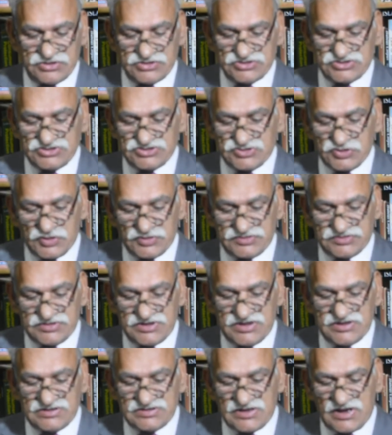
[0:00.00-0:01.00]
So
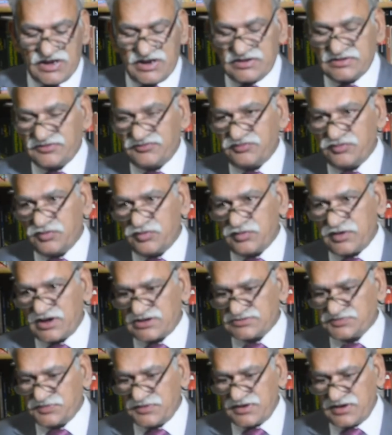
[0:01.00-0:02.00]
these are the 4
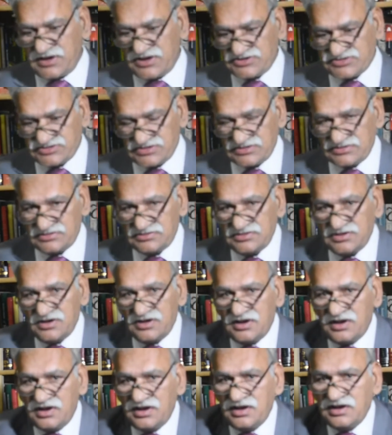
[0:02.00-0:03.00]
explanations
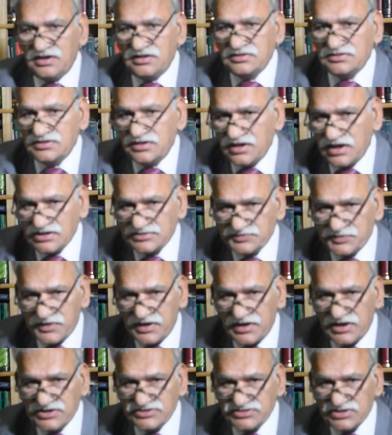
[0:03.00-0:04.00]

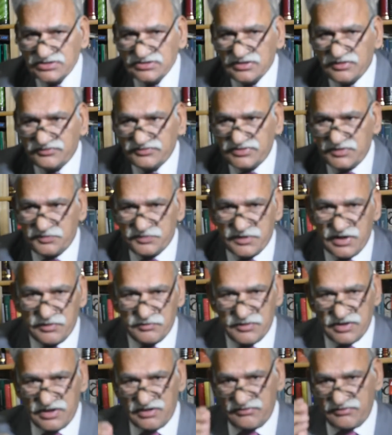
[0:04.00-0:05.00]
of the
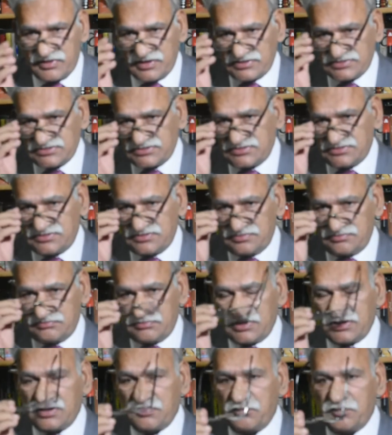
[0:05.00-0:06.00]
primary evidence.
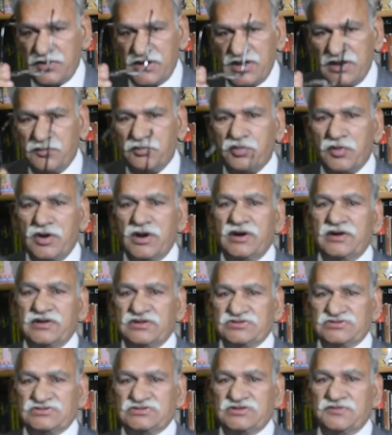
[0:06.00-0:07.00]
But the main point
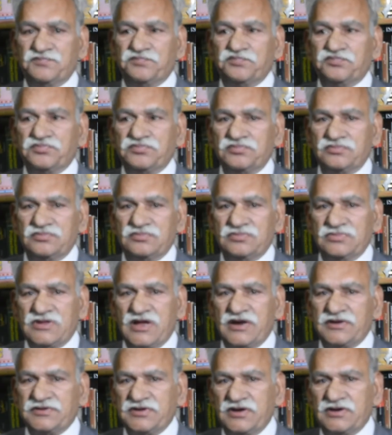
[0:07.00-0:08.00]
is
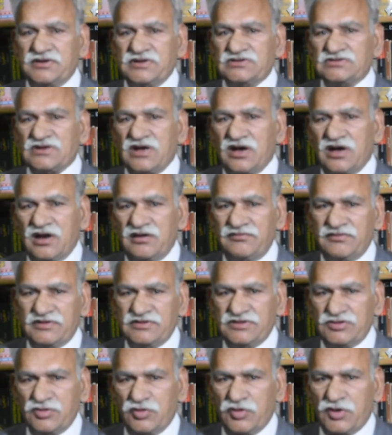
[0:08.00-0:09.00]
that it is always
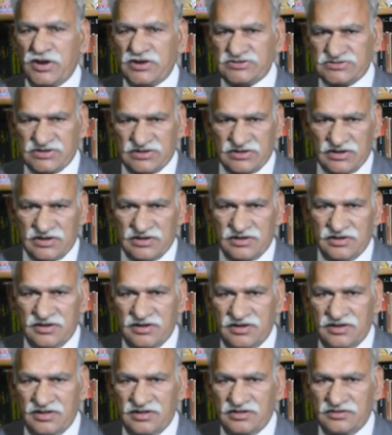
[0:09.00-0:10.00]
the original
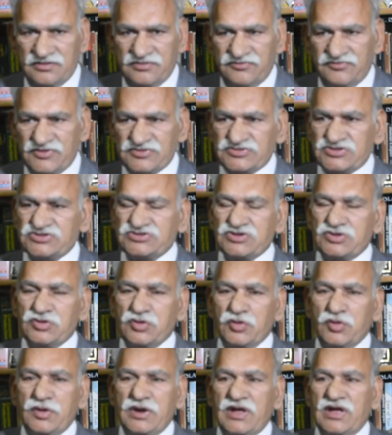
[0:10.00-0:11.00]
which is
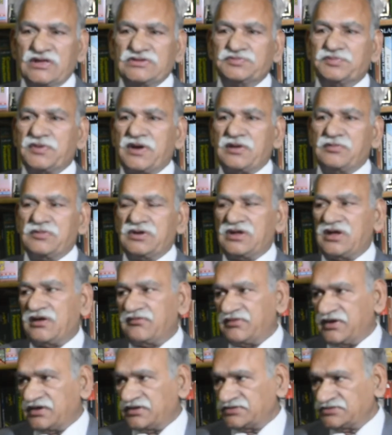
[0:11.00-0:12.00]
known as primary
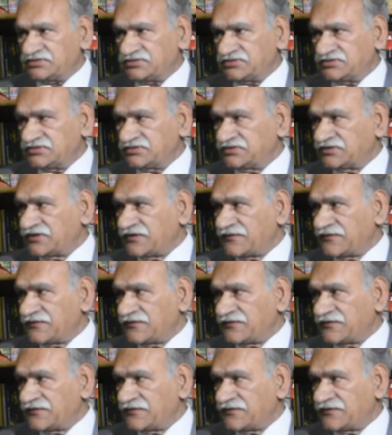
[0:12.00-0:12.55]
evidence.